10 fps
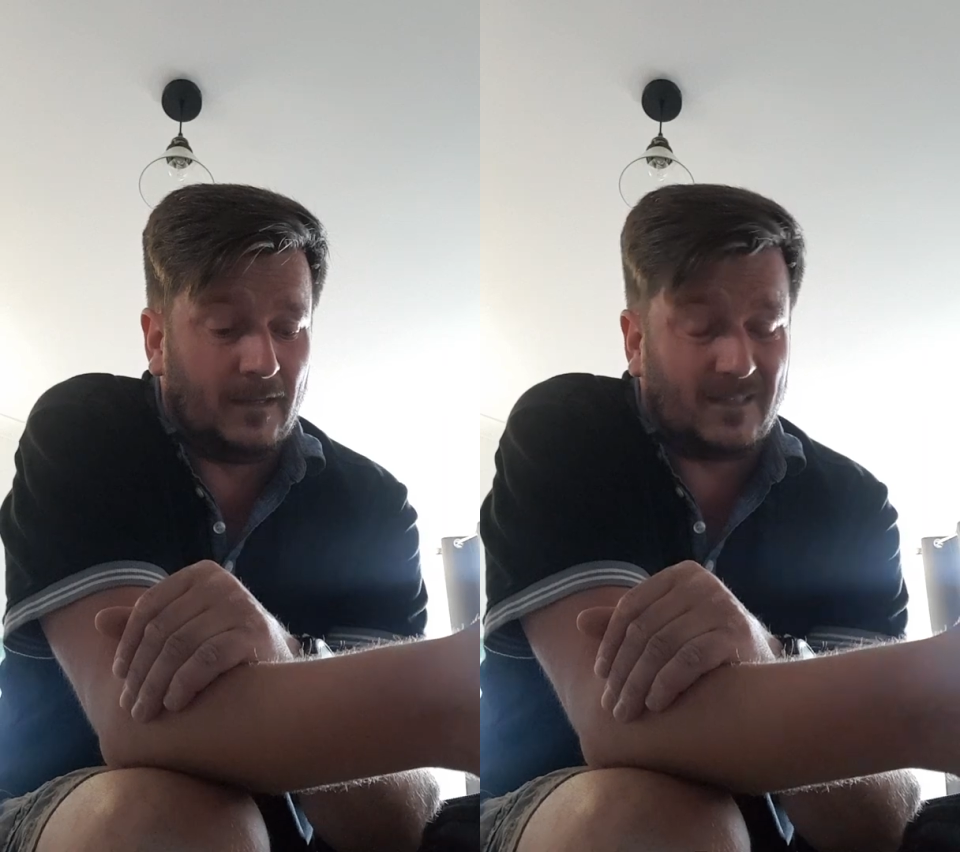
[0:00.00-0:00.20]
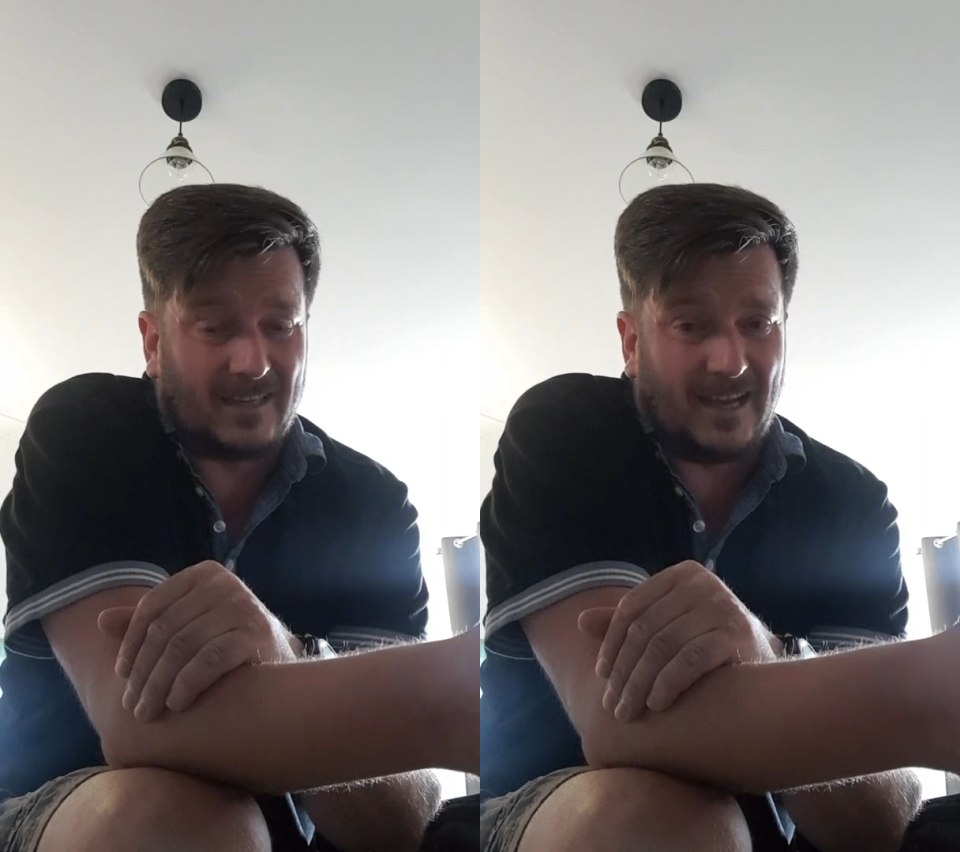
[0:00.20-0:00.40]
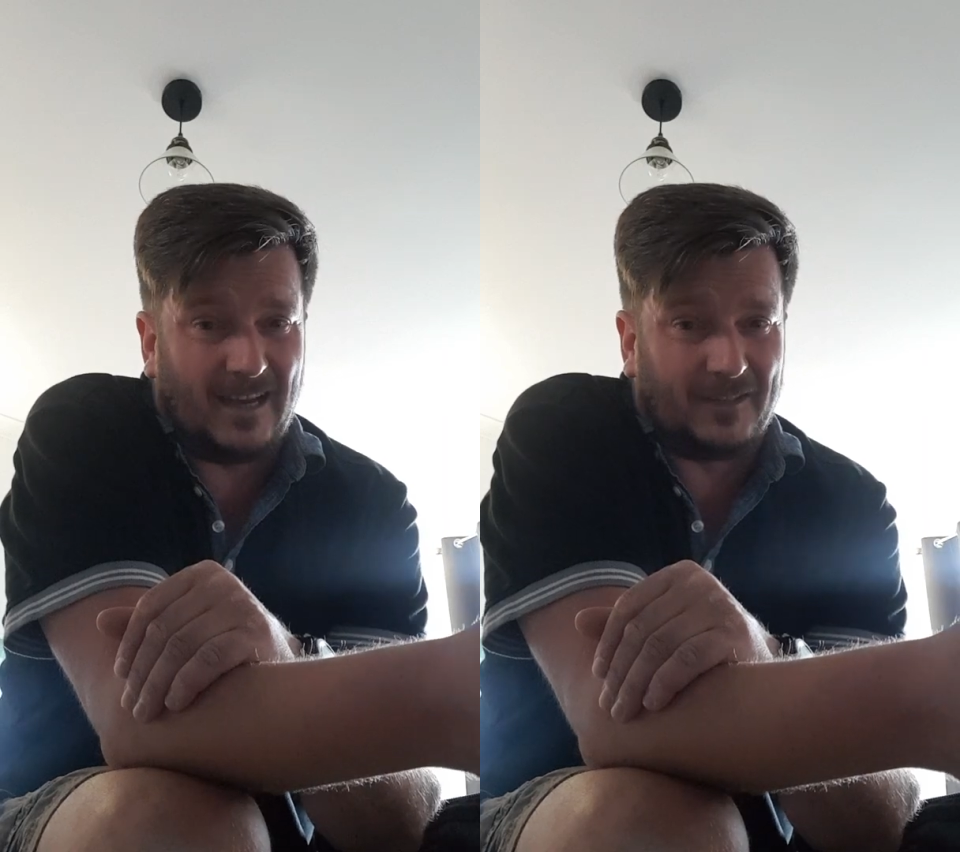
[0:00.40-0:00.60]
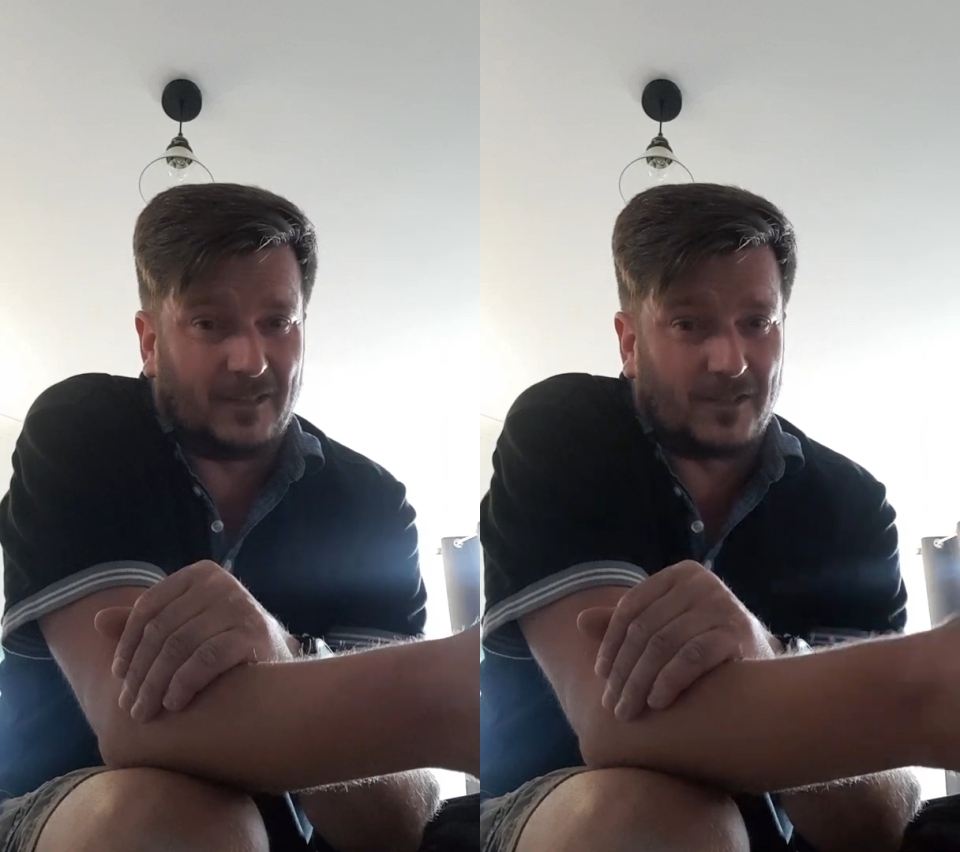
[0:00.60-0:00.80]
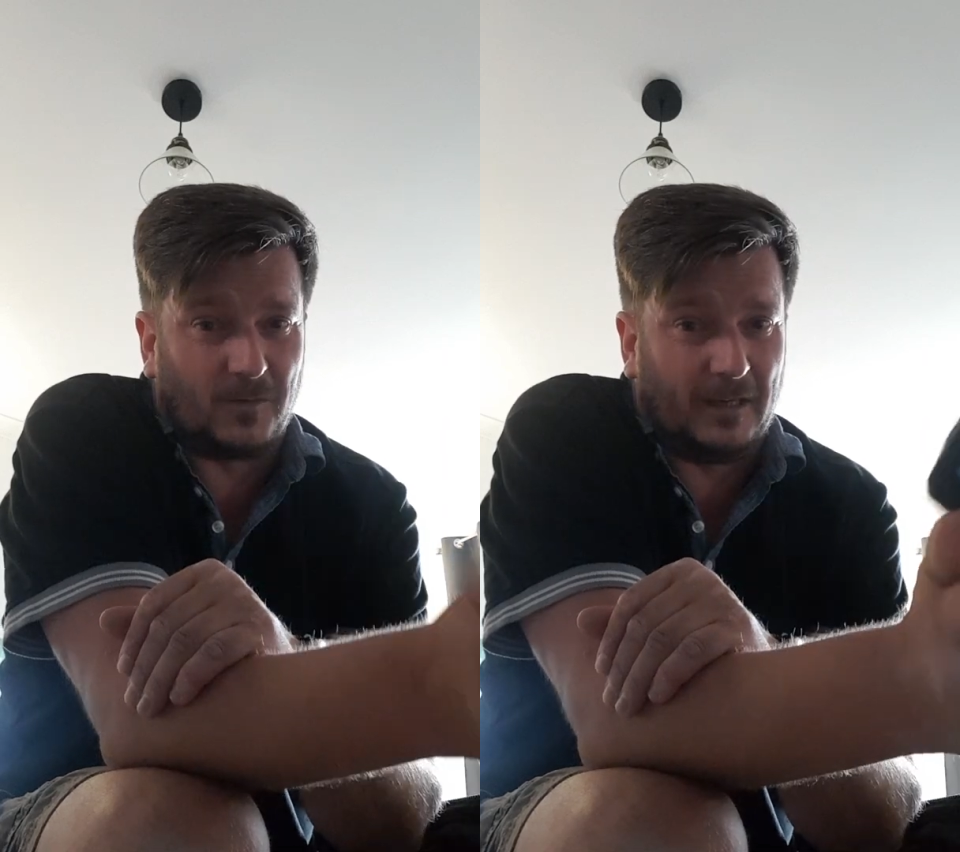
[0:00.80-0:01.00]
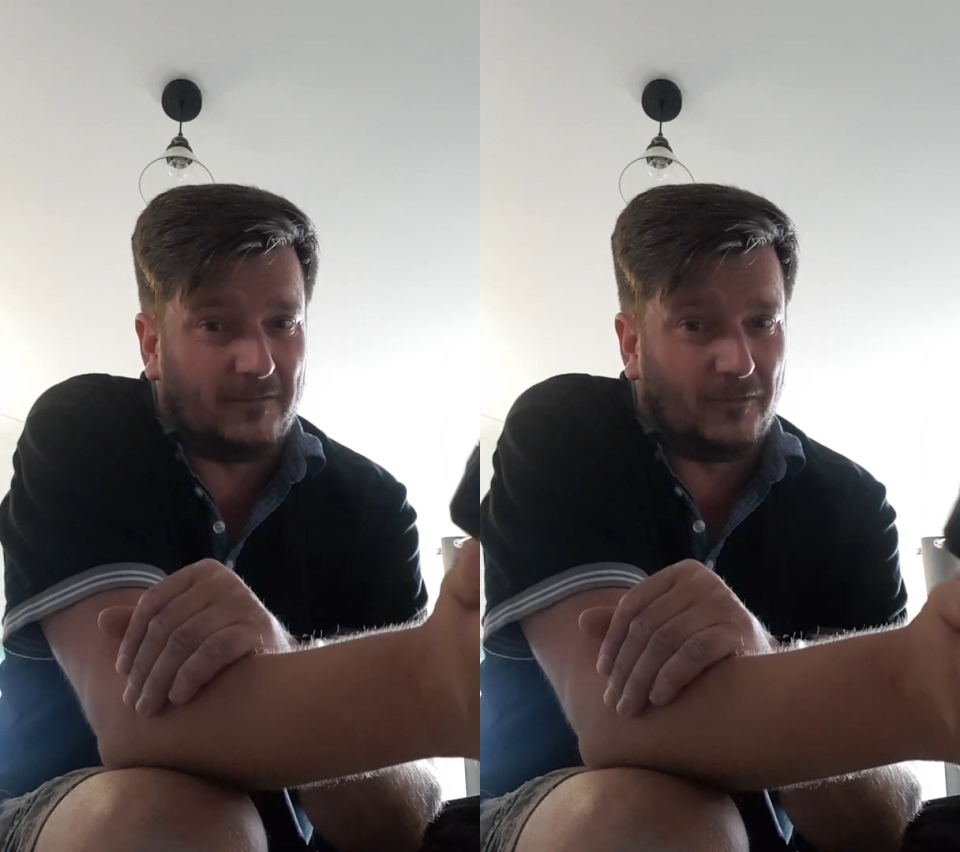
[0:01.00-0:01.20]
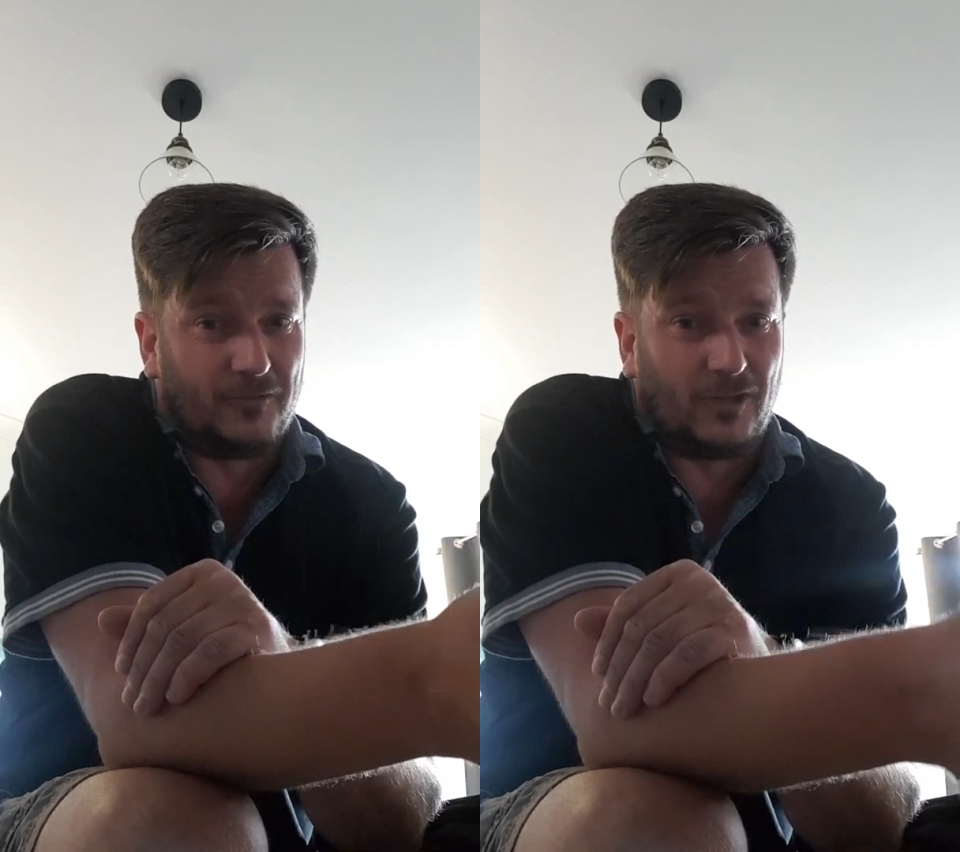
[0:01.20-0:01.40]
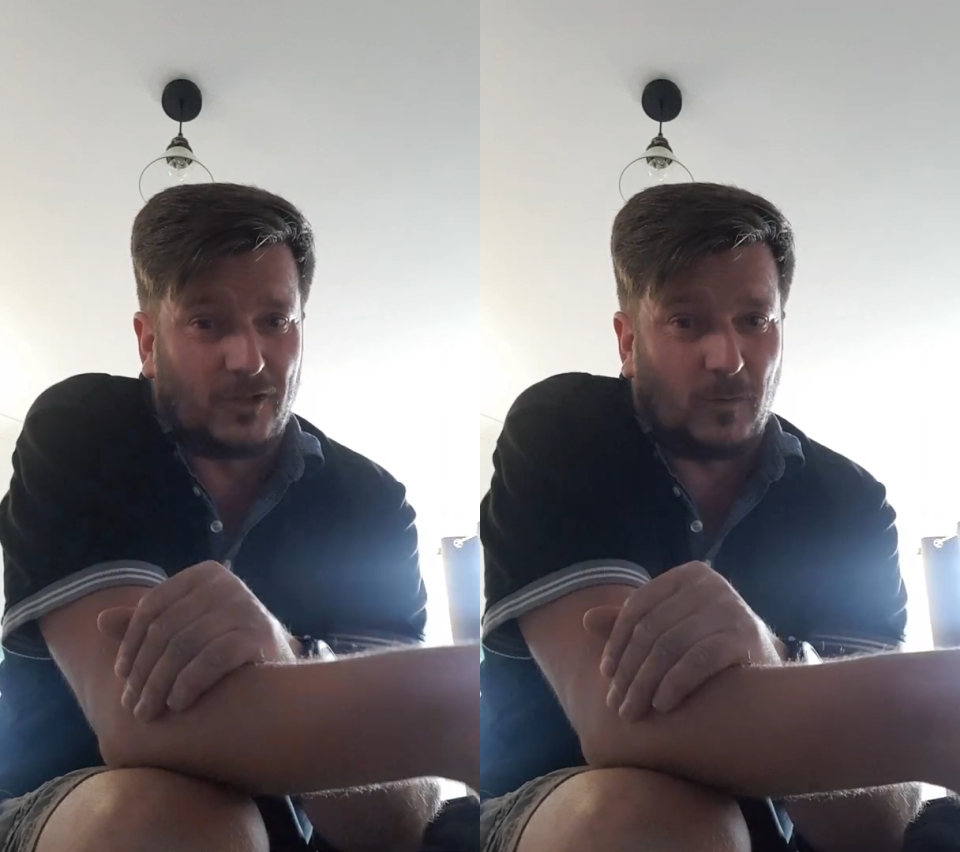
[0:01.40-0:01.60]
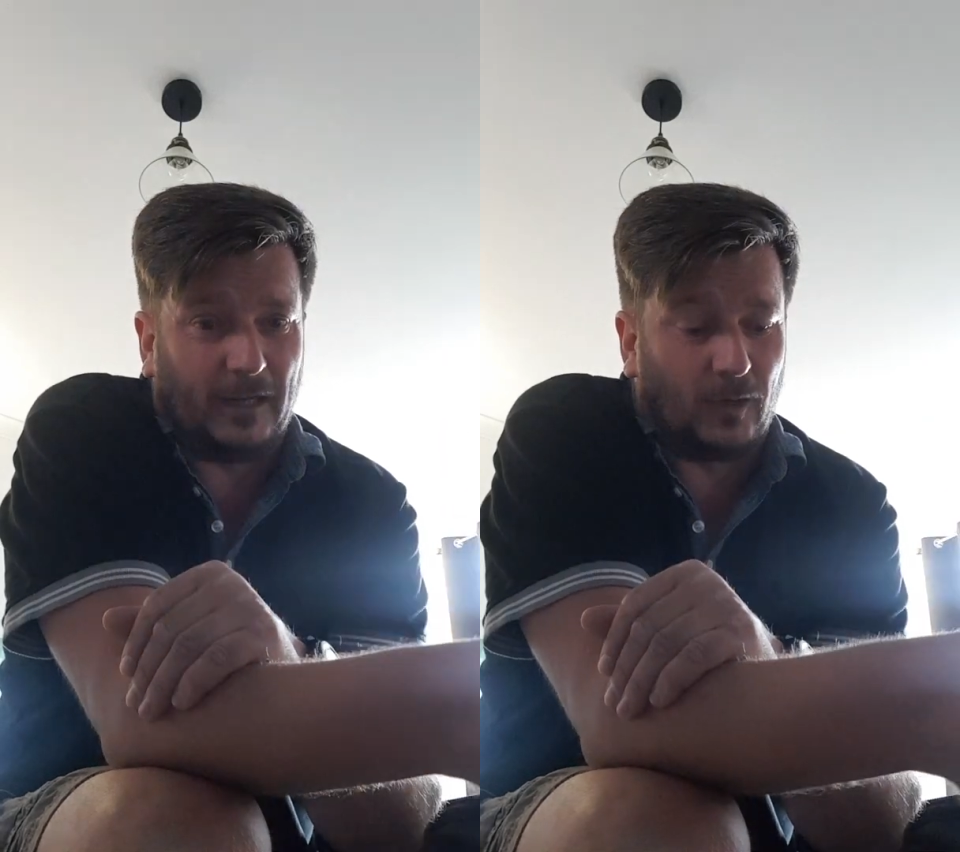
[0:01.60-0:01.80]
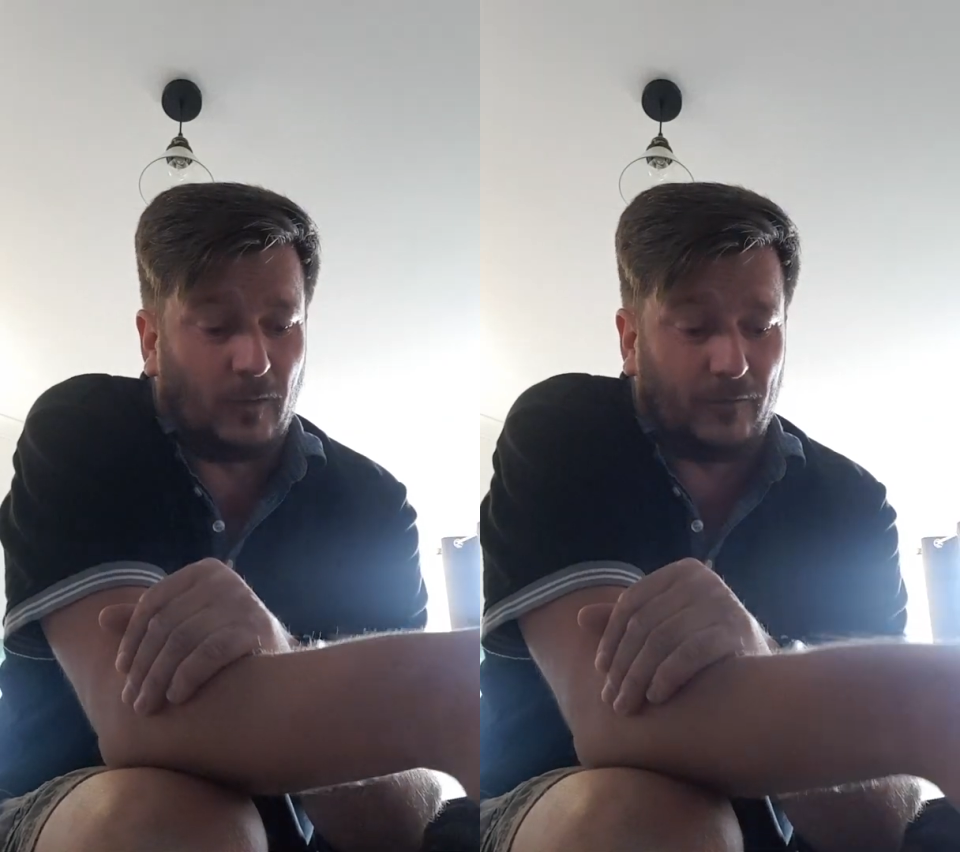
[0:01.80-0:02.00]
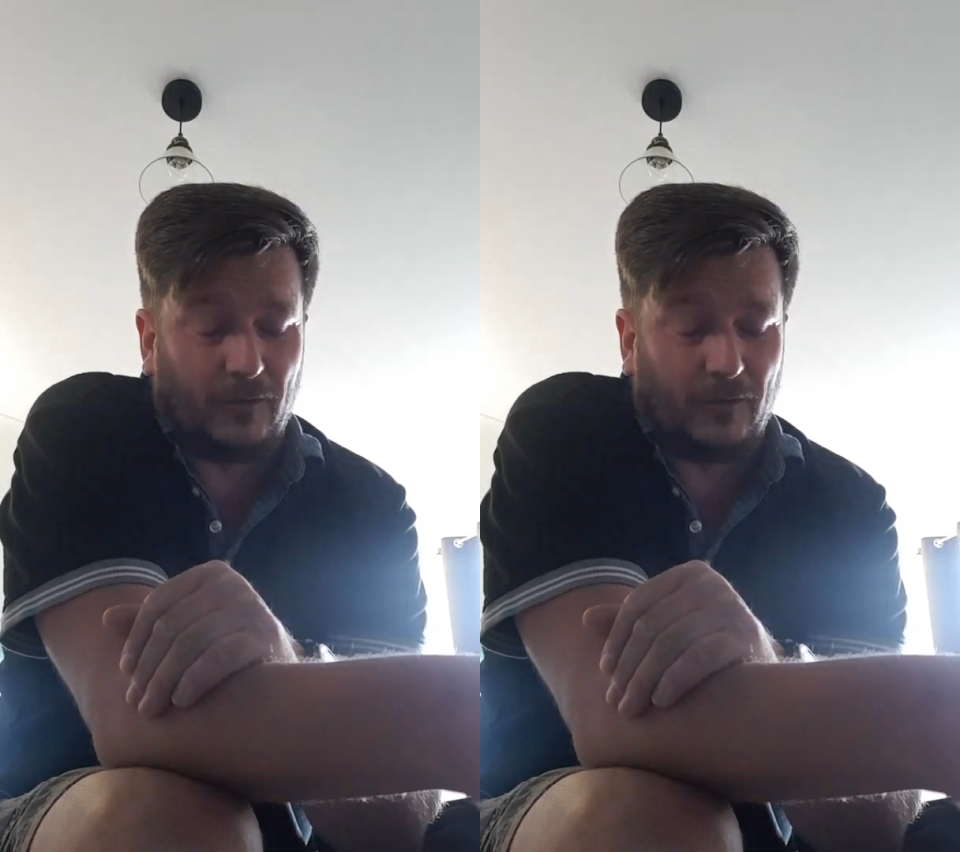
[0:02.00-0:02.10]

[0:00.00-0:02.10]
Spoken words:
Start adding to it 120 quid